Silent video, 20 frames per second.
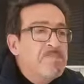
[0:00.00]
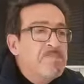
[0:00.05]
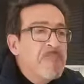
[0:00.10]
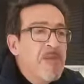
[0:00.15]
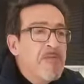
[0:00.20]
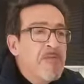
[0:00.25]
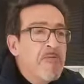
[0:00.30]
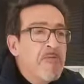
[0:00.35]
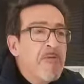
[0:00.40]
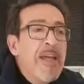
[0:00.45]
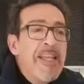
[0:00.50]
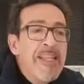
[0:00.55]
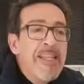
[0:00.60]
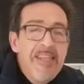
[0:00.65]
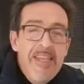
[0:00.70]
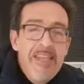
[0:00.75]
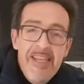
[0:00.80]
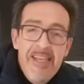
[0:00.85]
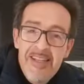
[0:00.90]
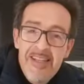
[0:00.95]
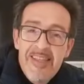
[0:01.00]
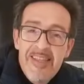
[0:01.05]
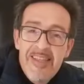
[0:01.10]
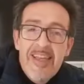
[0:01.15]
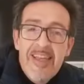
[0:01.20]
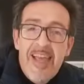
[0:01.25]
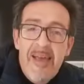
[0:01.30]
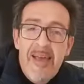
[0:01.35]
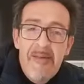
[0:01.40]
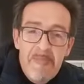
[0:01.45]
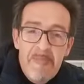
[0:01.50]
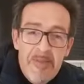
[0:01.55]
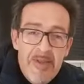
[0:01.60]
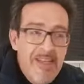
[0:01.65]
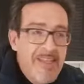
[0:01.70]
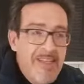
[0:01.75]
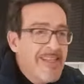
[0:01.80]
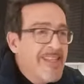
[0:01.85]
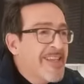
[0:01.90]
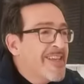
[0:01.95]
raiding the
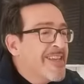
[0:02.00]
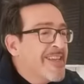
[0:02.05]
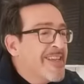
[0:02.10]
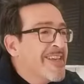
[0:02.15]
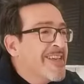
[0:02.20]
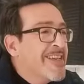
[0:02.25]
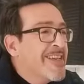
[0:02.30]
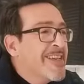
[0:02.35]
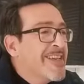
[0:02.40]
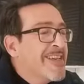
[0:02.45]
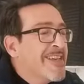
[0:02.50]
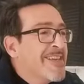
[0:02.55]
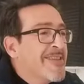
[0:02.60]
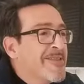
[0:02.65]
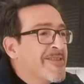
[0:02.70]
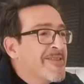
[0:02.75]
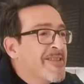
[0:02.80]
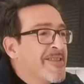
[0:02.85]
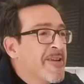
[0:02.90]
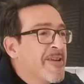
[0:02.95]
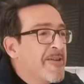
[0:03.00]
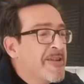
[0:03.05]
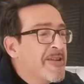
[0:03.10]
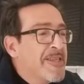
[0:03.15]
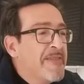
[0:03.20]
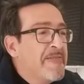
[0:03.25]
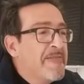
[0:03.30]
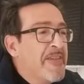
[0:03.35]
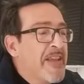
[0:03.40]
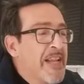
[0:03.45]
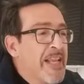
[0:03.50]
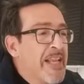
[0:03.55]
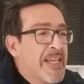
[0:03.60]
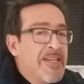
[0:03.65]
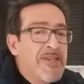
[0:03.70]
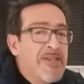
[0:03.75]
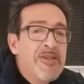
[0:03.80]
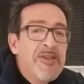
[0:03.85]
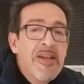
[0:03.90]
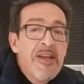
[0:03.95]
camping, the holiday
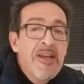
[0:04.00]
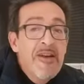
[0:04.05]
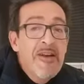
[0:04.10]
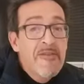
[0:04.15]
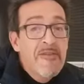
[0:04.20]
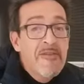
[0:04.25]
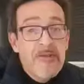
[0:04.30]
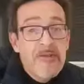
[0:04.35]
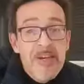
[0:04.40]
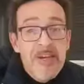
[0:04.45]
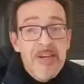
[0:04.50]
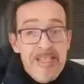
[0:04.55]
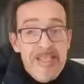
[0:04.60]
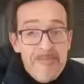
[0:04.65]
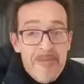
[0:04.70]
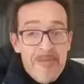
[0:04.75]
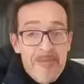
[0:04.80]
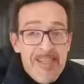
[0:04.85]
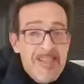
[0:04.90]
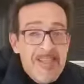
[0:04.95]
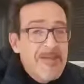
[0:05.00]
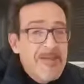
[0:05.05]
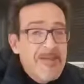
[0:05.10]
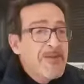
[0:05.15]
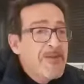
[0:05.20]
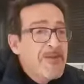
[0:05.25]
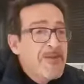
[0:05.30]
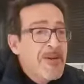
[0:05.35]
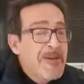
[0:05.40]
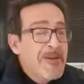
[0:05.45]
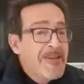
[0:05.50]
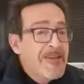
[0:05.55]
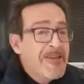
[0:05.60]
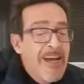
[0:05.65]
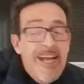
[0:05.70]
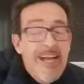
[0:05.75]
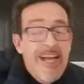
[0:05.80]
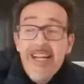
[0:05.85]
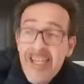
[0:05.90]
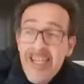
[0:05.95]
village for Christmas, so
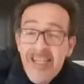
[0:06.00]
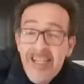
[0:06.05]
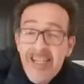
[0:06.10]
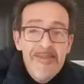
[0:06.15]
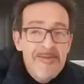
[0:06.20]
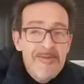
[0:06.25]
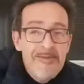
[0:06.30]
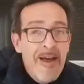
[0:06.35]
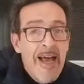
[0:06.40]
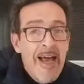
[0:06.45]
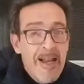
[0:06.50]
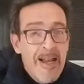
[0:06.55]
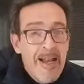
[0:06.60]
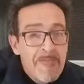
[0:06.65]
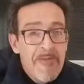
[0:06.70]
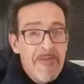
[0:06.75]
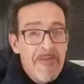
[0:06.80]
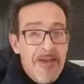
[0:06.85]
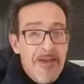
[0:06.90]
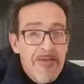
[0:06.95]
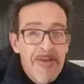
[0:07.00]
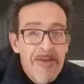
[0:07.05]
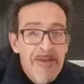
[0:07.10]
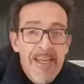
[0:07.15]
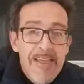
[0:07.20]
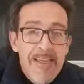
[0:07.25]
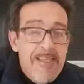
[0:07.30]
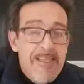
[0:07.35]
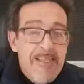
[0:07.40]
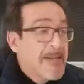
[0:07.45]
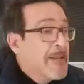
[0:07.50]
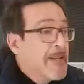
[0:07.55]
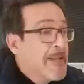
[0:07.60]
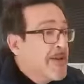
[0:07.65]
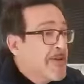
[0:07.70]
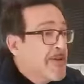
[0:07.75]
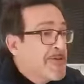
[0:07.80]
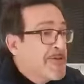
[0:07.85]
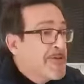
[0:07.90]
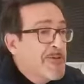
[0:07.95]
I need to help my
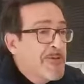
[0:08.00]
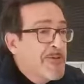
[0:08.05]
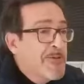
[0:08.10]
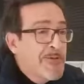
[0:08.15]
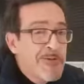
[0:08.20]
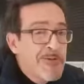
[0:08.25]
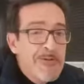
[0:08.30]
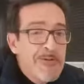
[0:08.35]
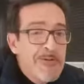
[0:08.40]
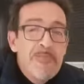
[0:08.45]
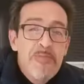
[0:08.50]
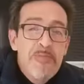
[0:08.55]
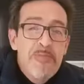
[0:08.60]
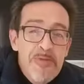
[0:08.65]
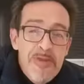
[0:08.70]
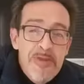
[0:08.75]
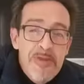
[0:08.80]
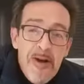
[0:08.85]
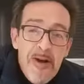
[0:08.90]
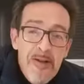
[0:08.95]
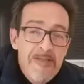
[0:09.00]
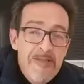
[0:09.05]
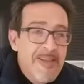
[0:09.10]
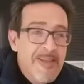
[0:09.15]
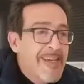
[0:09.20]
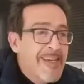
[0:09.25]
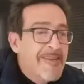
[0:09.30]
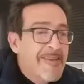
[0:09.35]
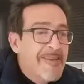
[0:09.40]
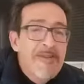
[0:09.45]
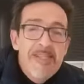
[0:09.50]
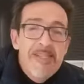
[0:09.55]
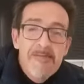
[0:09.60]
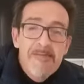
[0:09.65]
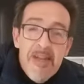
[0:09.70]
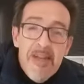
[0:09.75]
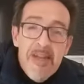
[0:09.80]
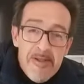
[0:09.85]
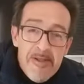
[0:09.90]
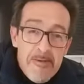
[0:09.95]
colleagues to put on the
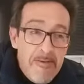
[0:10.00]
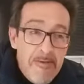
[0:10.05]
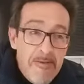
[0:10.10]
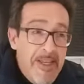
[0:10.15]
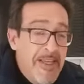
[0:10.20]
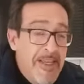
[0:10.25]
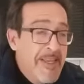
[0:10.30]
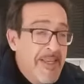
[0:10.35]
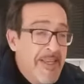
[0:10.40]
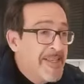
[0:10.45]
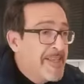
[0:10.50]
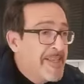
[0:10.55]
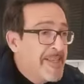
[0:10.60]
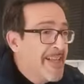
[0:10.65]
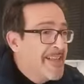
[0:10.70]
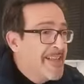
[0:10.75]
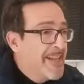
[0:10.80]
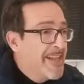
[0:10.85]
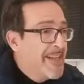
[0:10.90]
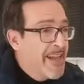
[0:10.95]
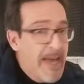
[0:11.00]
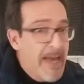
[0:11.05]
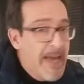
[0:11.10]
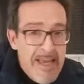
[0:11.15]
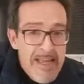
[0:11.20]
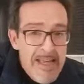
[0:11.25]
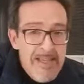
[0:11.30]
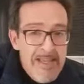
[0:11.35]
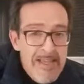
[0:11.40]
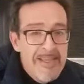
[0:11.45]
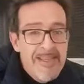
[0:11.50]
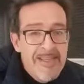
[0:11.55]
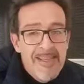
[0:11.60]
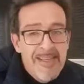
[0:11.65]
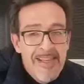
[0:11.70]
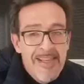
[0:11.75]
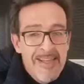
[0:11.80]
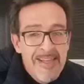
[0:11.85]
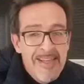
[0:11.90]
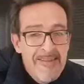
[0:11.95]
Christmas trees and the lights
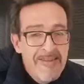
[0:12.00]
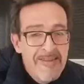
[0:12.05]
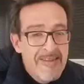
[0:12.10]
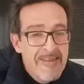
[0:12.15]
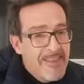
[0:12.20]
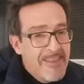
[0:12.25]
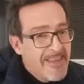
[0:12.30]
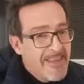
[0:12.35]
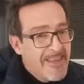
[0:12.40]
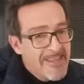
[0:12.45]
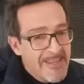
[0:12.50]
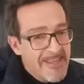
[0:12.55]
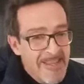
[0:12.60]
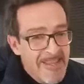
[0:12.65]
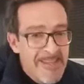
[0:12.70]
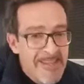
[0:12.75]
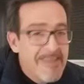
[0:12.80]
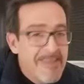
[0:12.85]
and all the things that